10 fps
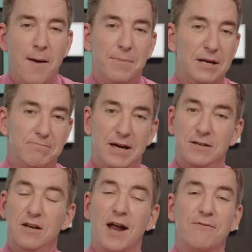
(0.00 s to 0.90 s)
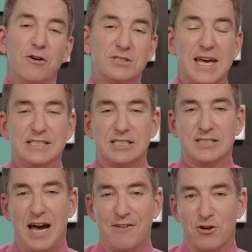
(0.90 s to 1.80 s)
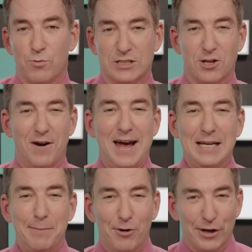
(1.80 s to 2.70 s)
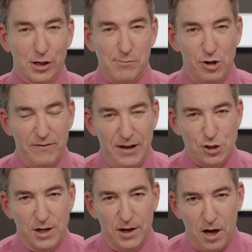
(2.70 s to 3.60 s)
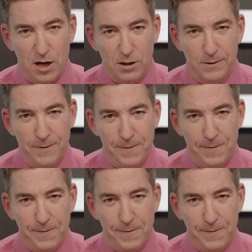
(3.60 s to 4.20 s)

But in none of those cases, neither was there any political motivation at all.